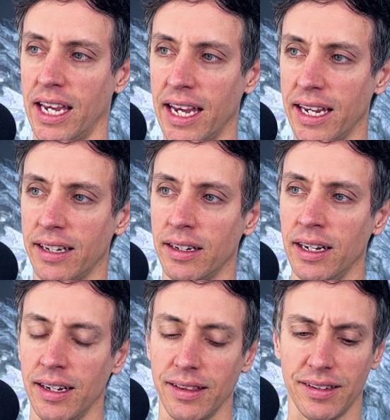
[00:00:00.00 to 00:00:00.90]

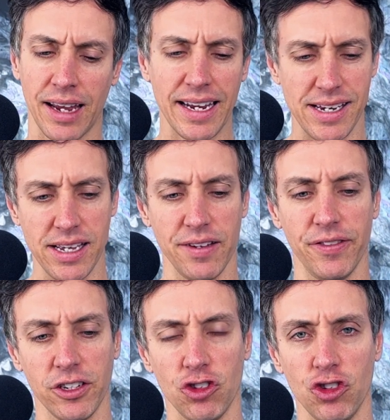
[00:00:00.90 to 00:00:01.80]
can this idea
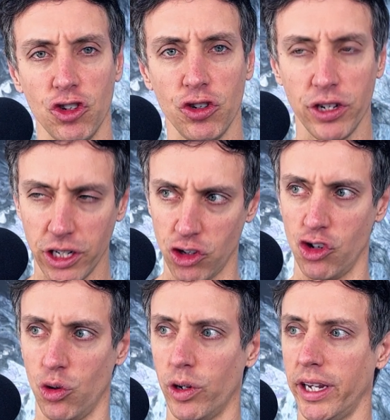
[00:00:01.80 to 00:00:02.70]
of exuding
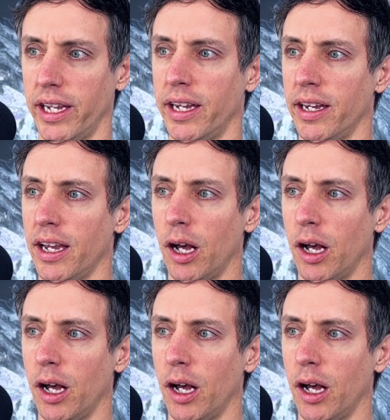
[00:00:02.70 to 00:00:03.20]
joy